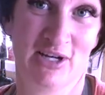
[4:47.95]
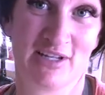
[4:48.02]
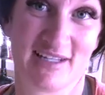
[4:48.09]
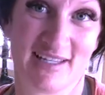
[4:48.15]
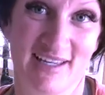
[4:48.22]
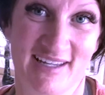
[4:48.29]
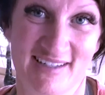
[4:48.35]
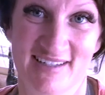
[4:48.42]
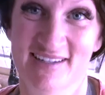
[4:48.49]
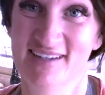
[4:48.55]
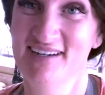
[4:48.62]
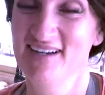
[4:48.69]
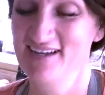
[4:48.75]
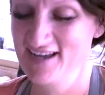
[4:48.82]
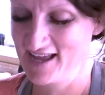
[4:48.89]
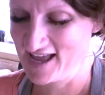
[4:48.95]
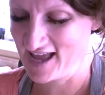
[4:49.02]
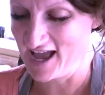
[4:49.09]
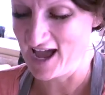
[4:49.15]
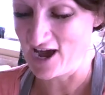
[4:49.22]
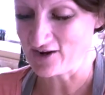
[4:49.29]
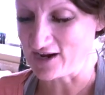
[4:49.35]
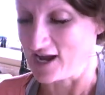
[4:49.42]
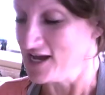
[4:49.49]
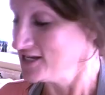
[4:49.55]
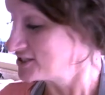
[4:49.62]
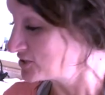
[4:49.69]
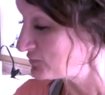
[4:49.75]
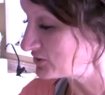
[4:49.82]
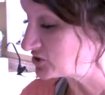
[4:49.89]
good again. Okay,
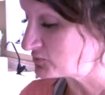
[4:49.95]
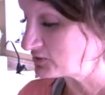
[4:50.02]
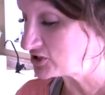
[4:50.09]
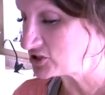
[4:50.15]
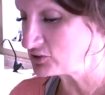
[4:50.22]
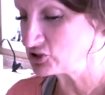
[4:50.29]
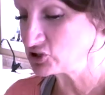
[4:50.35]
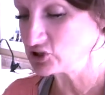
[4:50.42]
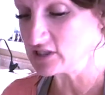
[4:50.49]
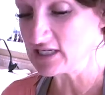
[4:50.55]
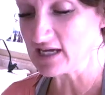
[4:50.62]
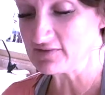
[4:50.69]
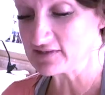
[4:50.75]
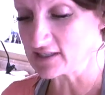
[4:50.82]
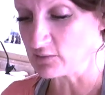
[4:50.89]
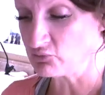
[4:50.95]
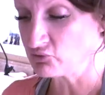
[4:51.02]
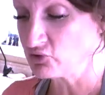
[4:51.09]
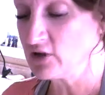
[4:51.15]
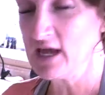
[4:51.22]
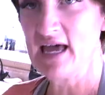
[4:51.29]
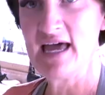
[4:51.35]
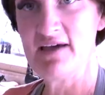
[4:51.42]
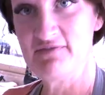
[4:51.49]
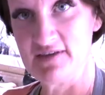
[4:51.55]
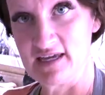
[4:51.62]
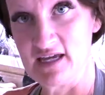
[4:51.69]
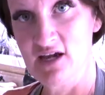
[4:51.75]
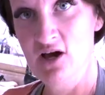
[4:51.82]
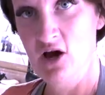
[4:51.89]
so what you wanna do is you need to have something real
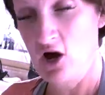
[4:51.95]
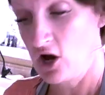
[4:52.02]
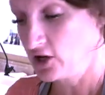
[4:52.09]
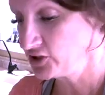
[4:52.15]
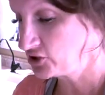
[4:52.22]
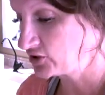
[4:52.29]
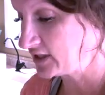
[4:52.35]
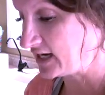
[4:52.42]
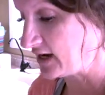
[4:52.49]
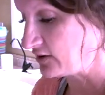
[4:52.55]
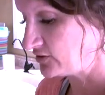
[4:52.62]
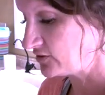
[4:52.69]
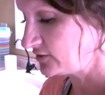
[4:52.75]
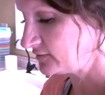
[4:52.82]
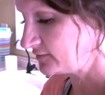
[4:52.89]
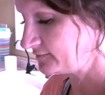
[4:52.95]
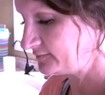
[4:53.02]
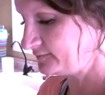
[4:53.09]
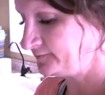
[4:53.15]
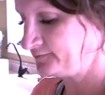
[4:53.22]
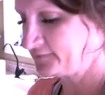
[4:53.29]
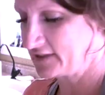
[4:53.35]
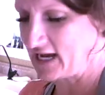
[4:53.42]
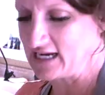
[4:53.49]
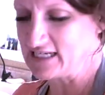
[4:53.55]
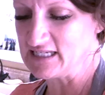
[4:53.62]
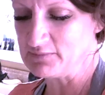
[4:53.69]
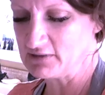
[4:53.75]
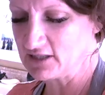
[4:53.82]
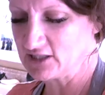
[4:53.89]
heavy on your counter. I
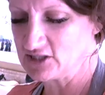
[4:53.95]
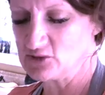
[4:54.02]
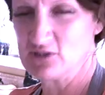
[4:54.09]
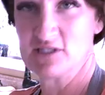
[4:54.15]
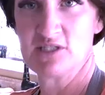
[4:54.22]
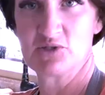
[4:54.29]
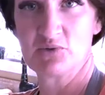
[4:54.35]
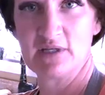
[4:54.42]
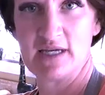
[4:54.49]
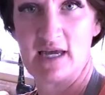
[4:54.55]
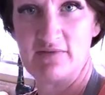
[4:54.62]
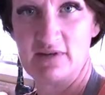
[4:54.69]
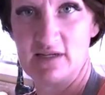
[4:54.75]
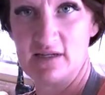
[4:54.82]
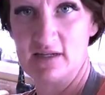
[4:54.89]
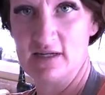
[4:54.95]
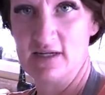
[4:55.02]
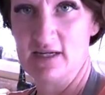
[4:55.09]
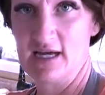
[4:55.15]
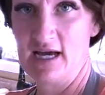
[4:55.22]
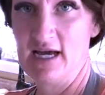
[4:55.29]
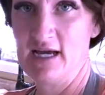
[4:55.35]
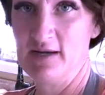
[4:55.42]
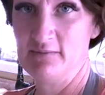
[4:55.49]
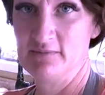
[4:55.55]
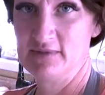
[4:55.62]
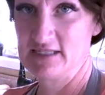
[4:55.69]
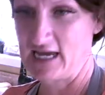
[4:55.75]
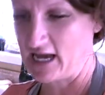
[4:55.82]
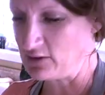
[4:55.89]
typically use these really heavy
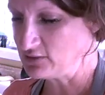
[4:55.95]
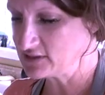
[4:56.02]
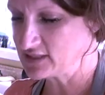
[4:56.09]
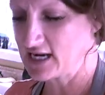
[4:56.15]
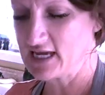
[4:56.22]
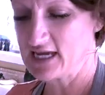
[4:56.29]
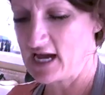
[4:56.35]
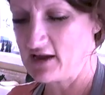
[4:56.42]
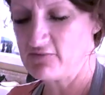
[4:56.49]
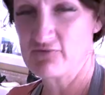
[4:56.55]
towels that I got